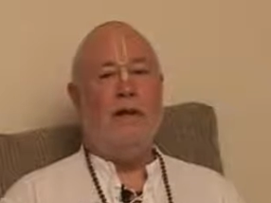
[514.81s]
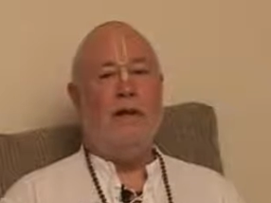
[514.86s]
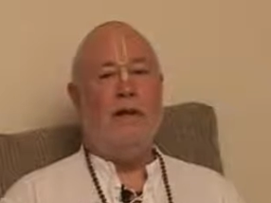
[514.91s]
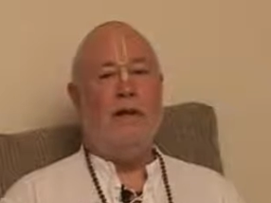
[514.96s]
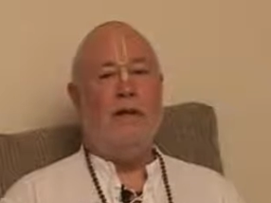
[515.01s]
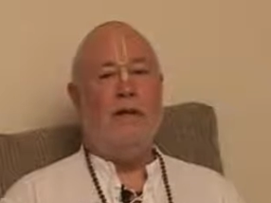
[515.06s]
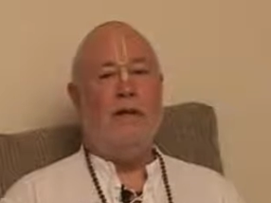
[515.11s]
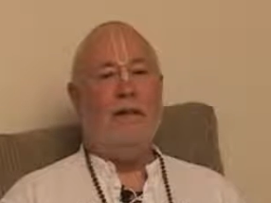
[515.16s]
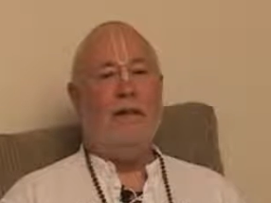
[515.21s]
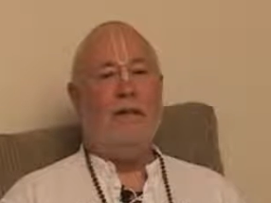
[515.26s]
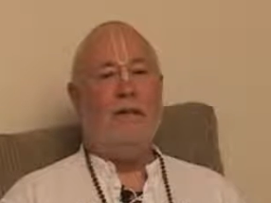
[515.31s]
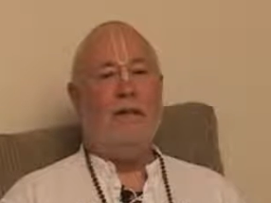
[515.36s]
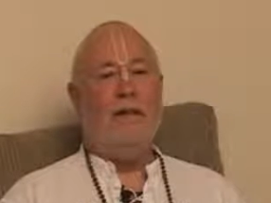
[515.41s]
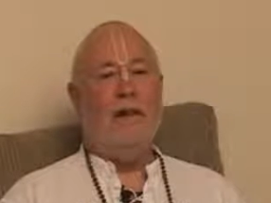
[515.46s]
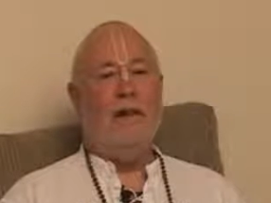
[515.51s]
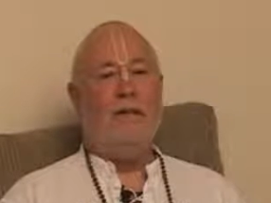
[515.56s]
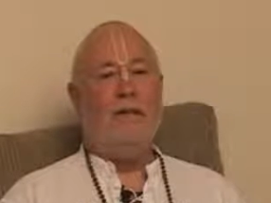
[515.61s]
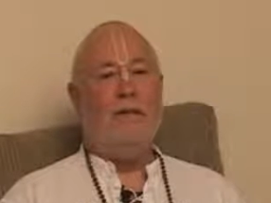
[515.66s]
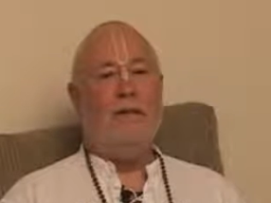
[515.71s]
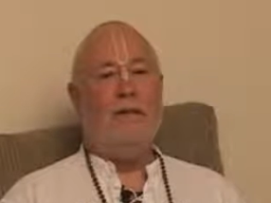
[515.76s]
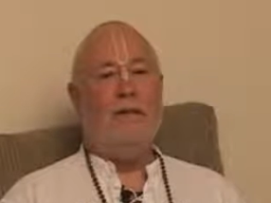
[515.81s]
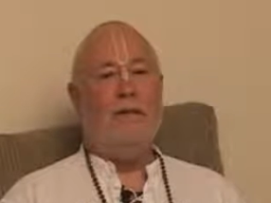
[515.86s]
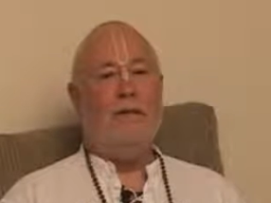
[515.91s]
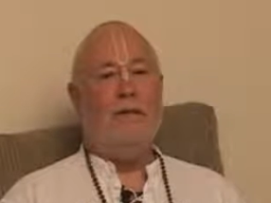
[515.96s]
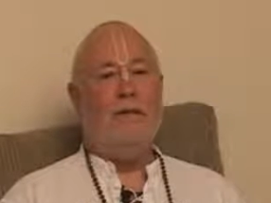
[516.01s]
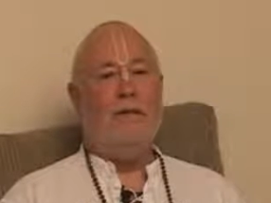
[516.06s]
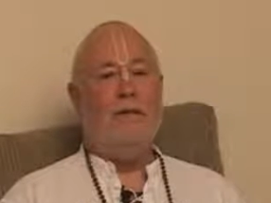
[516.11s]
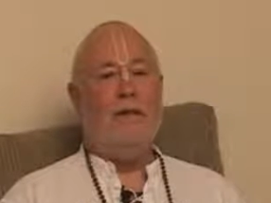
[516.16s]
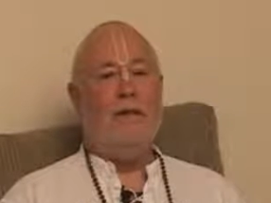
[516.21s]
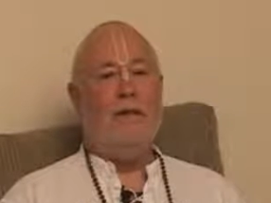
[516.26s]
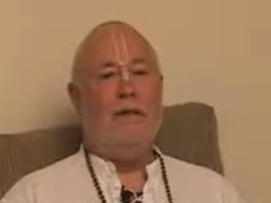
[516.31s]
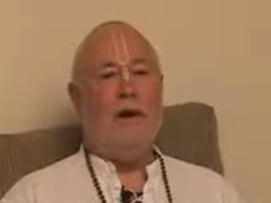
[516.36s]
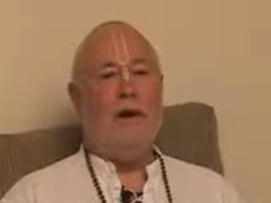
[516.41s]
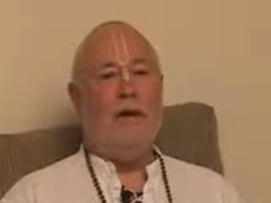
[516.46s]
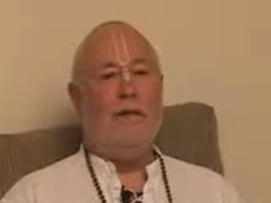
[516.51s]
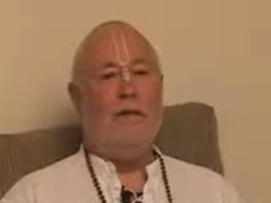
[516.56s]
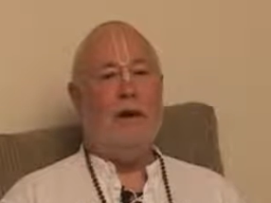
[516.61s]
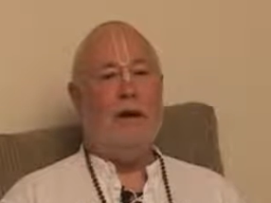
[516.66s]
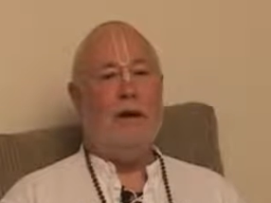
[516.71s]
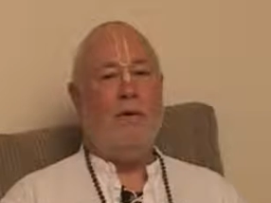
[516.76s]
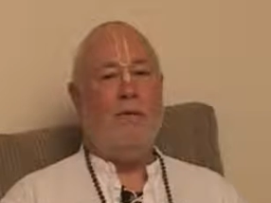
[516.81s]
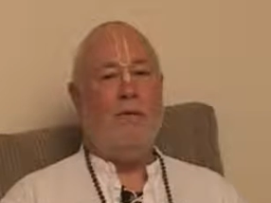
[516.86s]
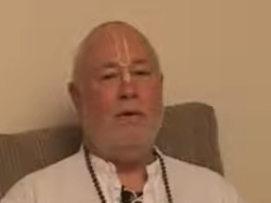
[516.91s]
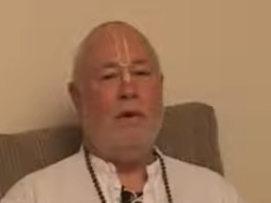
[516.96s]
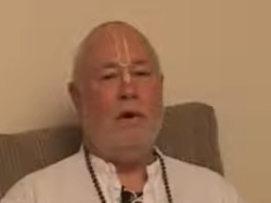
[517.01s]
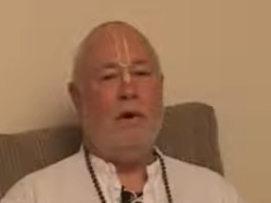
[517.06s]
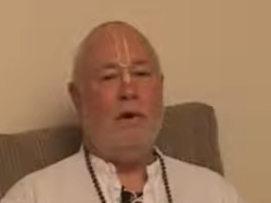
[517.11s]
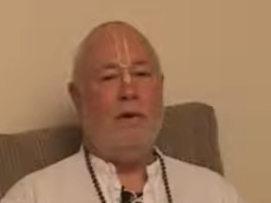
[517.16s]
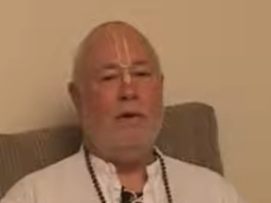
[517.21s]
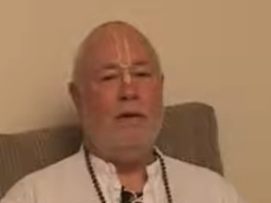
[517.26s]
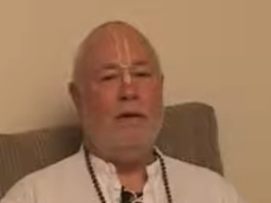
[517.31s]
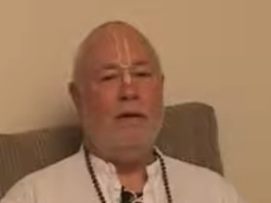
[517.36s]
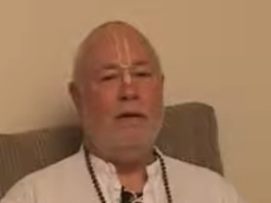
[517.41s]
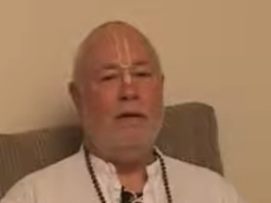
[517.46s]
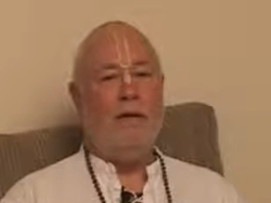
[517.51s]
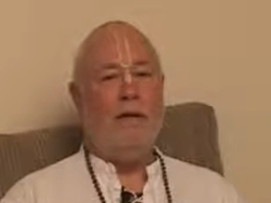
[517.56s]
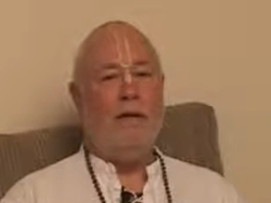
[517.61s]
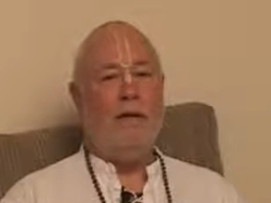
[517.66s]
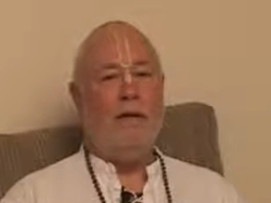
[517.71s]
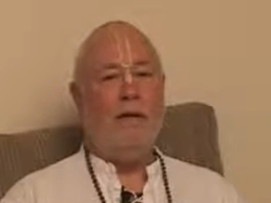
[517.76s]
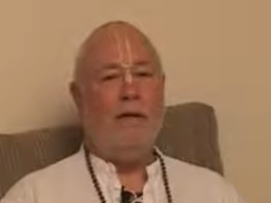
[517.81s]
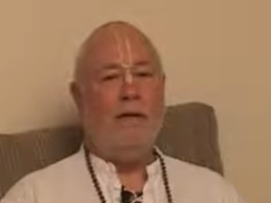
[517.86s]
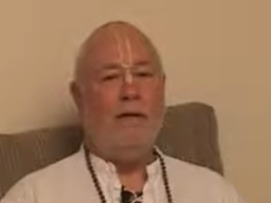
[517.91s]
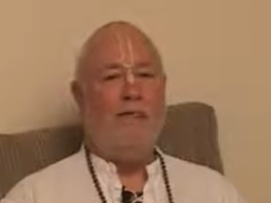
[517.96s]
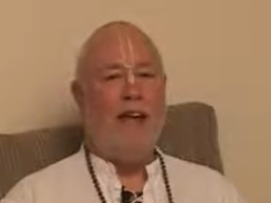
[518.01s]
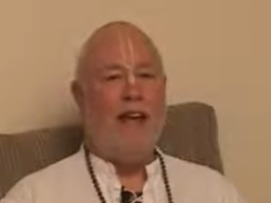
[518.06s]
Huh? It's not to, it's not a make wrong thing.